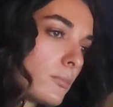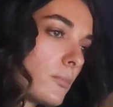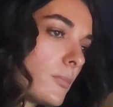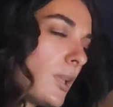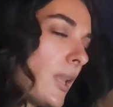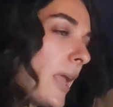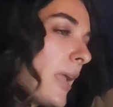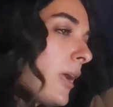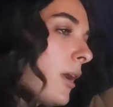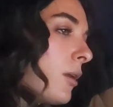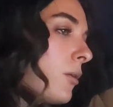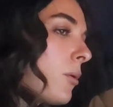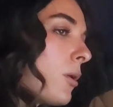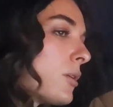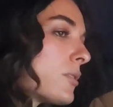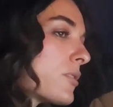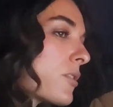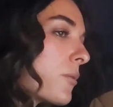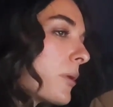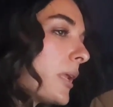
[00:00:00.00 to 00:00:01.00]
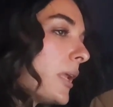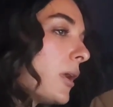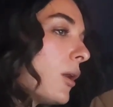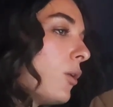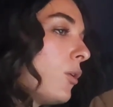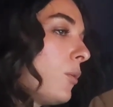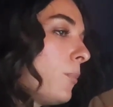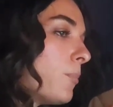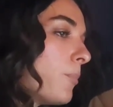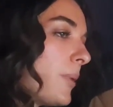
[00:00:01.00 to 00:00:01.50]
Like a rosary.
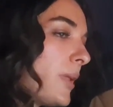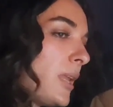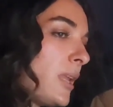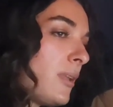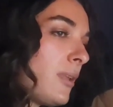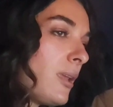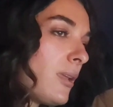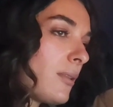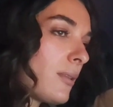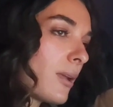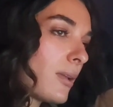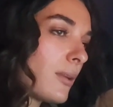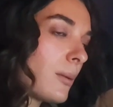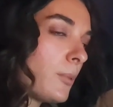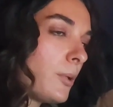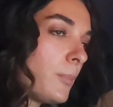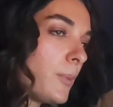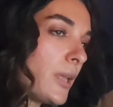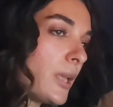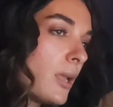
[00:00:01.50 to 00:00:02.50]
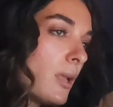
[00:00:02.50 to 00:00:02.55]
Oh Benedetta, double B.